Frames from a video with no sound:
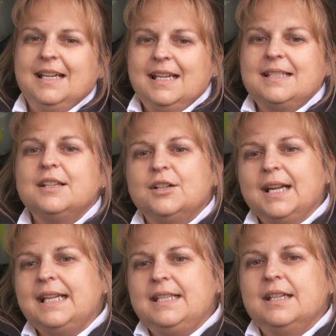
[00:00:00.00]
It's a good
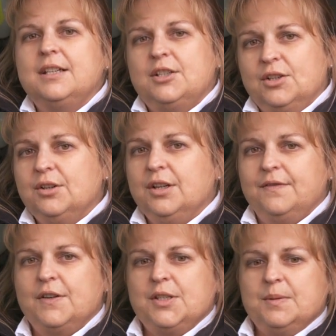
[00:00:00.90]
idea to show your
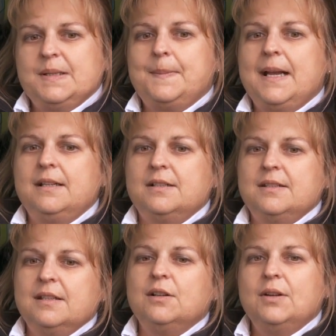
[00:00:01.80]
first
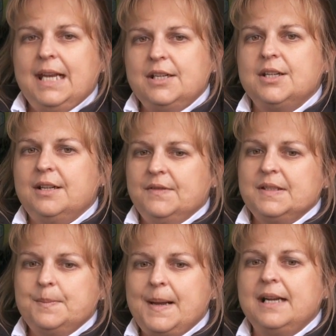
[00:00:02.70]
responders the location of the
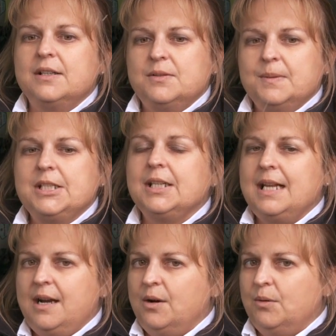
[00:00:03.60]
spotter switch and
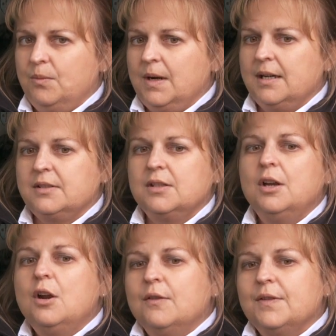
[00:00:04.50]
how it works
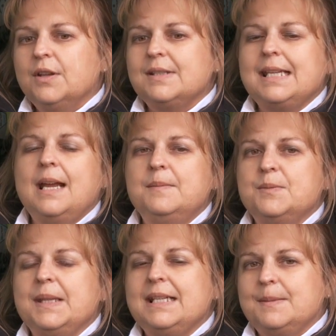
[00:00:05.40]
for those times
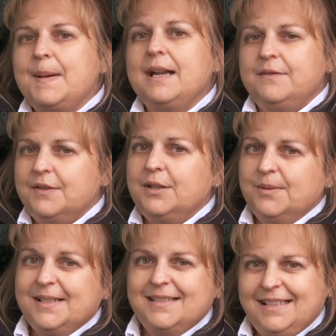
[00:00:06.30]
when they spot for you
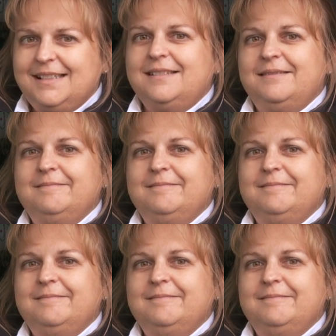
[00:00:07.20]
at a scene.